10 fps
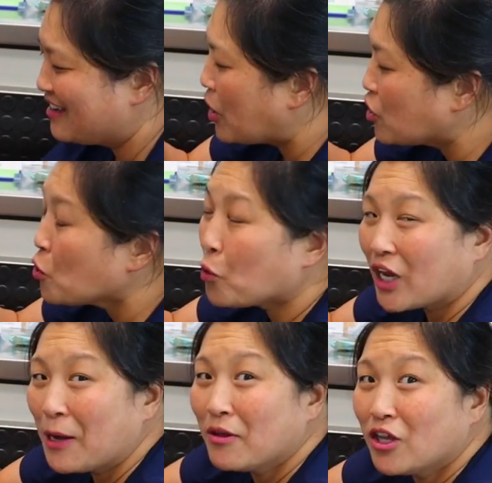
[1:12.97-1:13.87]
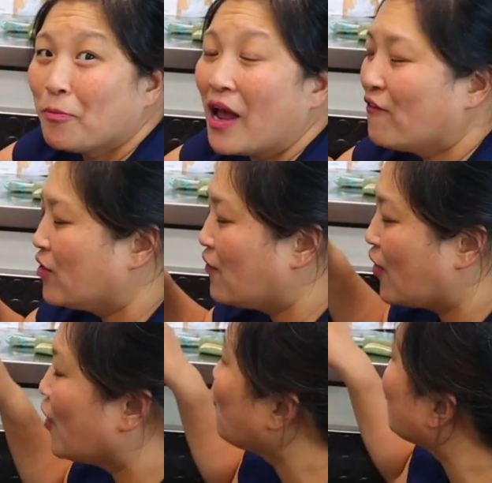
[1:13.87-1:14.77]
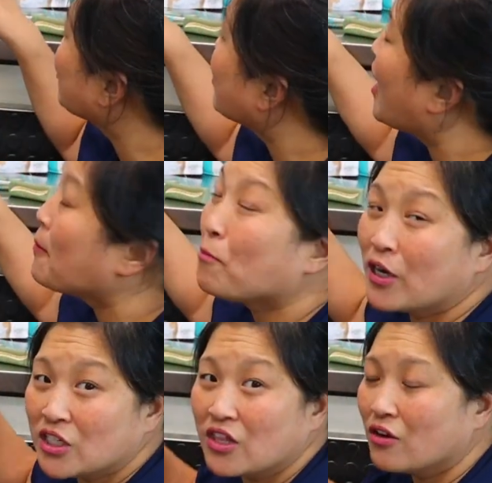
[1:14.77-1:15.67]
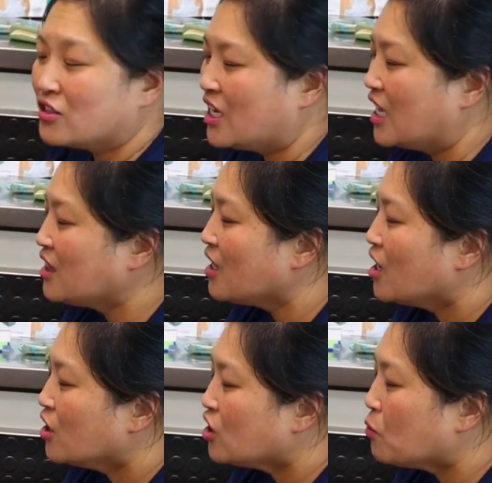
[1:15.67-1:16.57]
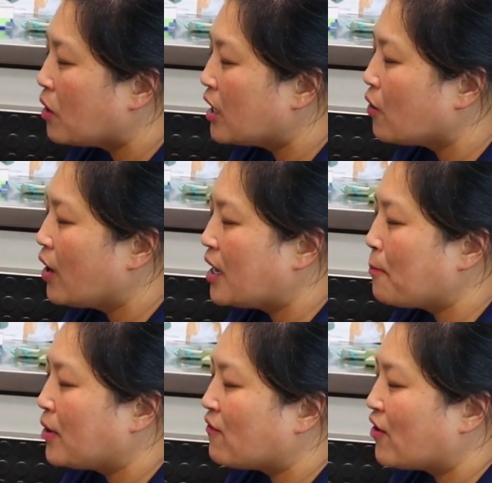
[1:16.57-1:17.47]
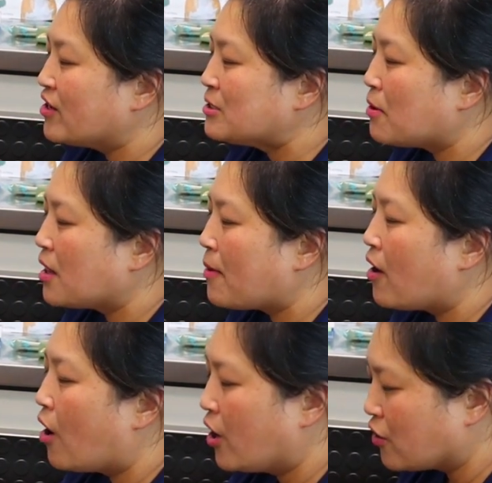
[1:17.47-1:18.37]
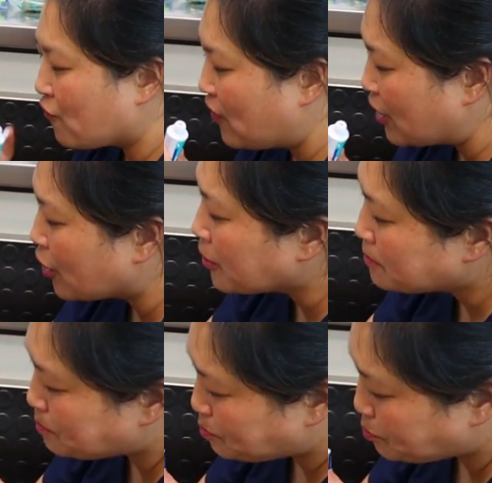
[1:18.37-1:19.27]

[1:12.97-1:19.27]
When you're working with your pet for the very first time brushing their teeth, you wanna go ahead and put a very small amount on your finger